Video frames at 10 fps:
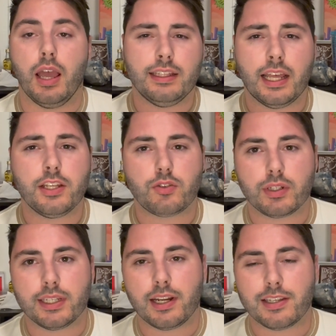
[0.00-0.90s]
And that is
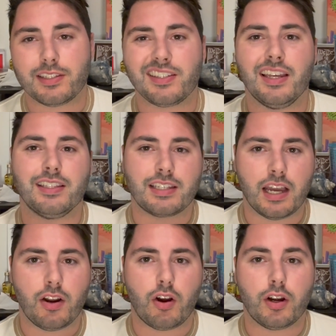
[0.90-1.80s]
really nice. It's
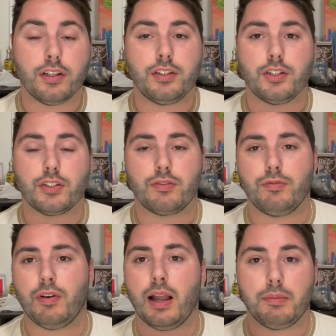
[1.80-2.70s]
kind of hard to just
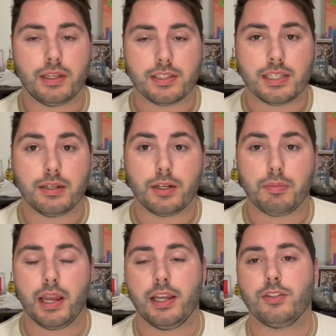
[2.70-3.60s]
fly by the seat of your
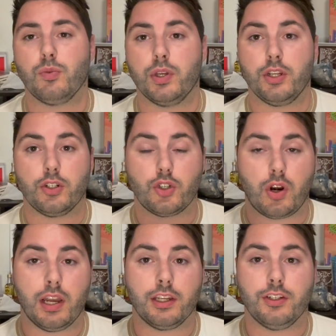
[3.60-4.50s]
pants when you're
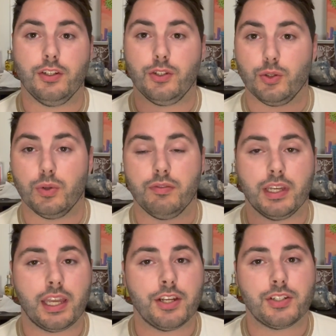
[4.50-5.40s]
trying to do a
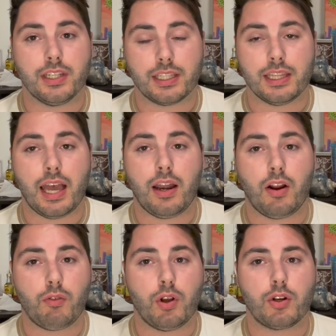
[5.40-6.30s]
vacation like that
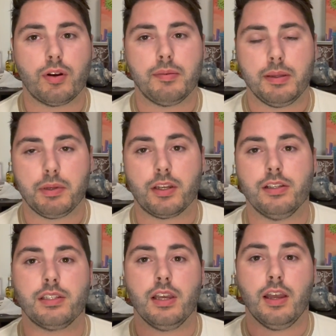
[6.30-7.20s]
on Royal Caribbean
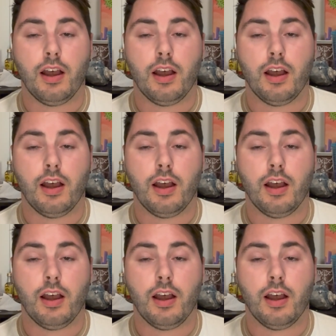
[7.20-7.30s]
because,